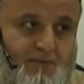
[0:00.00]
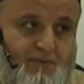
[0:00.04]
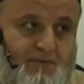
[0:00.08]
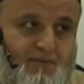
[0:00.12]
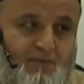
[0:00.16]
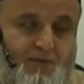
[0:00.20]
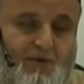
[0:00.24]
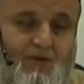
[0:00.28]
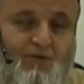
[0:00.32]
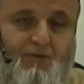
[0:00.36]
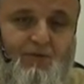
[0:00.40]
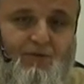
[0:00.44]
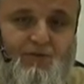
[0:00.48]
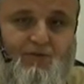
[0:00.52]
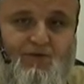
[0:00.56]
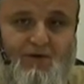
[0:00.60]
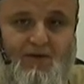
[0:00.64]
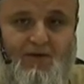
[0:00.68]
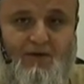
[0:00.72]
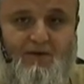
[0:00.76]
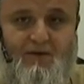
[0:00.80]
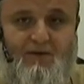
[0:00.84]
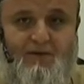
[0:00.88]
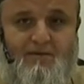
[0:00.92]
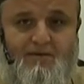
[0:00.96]
When you're in the
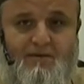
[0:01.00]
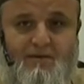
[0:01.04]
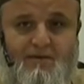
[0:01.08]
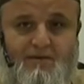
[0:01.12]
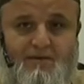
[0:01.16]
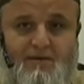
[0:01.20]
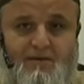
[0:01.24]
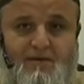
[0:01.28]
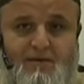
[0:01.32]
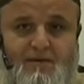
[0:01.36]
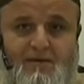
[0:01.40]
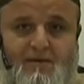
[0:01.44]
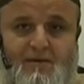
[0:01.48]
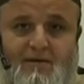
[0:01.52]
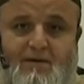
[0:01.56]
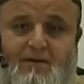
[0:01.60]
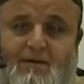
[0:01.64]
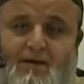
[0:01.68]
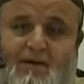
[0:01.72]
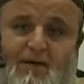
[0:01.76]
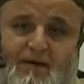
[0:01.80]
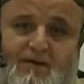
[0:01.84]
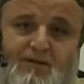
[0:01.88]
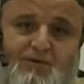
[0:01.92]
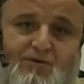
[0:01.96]
shower,
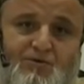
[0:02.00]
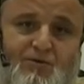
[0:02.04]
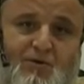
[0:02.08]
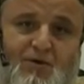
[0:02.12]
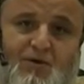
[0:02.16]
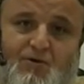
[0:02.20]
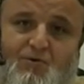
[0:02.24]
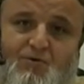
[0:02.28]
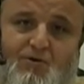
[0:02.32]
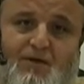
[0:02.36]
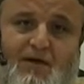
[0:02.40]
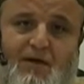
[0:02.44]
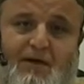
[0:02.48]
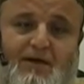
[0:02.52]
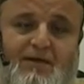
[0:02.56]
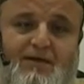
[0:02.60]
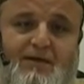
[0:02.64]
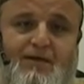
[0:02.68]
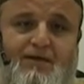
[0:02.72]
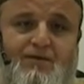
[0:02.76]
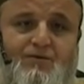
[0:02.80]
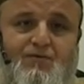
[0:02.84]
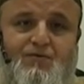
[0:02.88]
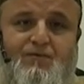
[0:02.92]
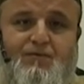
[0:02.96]
it is not a good
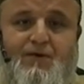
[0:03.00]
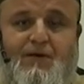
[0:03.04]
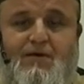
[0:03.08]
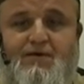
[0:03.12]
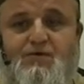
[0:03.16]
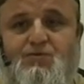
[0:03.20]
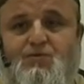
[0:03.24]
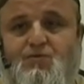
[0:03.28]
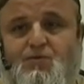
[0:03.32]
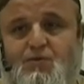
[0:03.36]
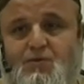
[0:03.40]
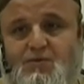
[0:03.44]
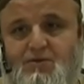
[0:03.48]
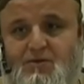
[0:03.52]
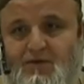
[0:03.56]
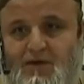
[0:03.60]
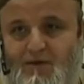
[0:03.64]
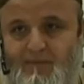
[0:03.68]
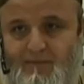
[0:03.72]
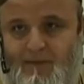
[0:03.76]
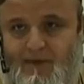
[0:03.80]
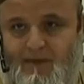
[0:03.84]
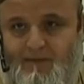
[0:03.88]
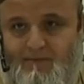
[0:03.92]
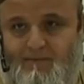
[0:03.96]
idea to face towards
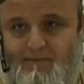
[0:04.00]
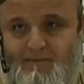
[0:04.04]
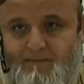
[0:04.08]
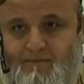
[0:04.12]
qibla.